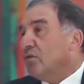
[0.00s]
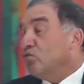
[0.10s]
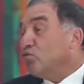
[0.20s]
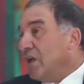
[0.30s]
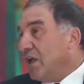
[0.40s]

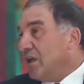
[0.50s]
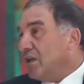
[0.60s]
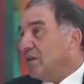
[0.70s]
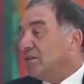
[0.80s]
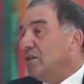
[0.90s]

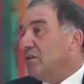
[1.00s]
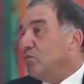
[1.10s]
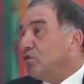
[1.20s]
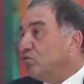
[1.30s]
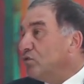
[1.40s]
Today, I think
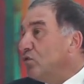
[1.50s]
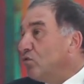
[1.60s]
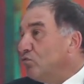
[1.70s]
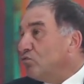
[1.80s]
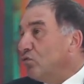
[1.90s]
we should include